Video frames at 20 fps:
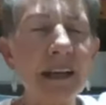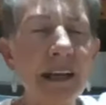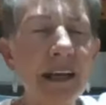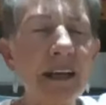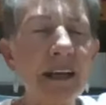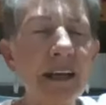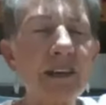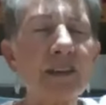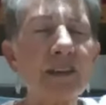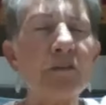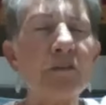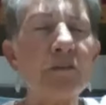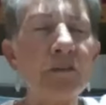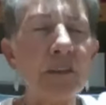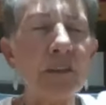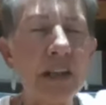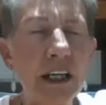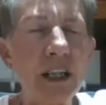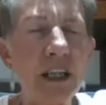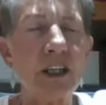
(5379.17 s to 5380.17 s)
is
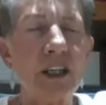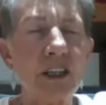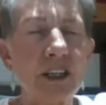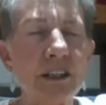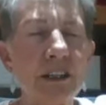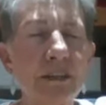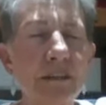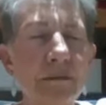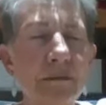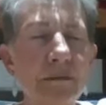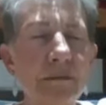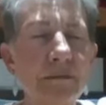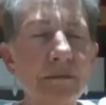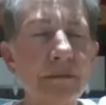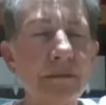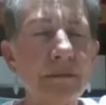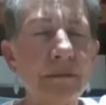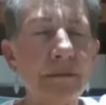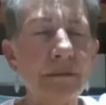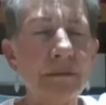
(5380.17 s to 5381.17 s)
finished.
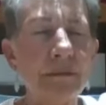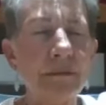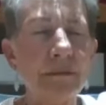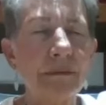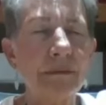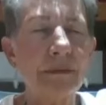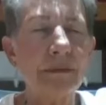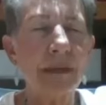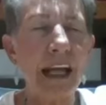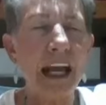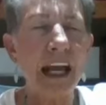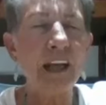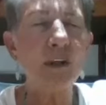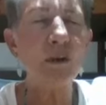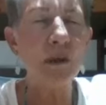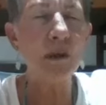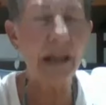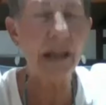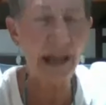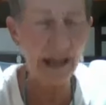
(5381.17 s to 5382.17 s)
And
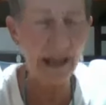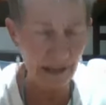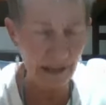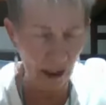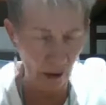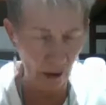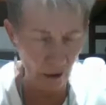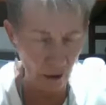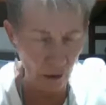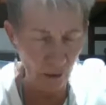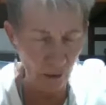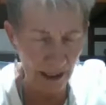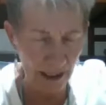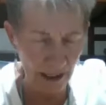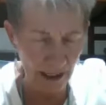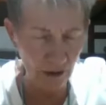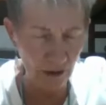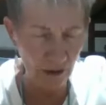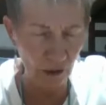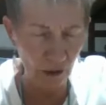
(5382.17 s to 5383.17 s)
you lay down your
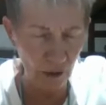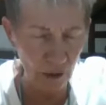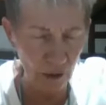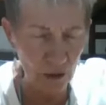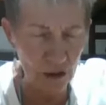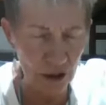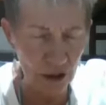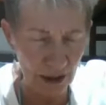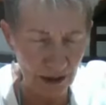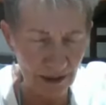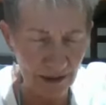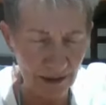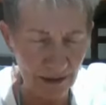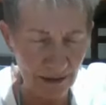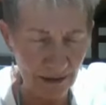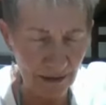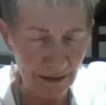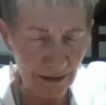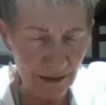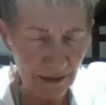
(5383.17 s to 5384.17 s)
head on your
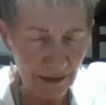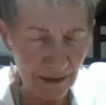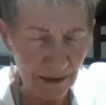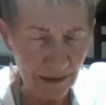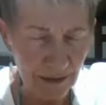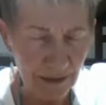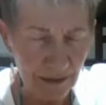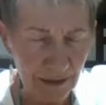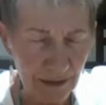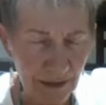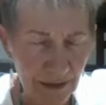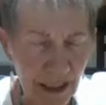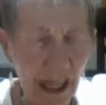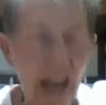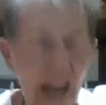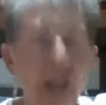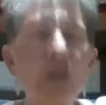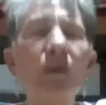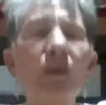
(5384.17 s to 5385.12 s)
chest and you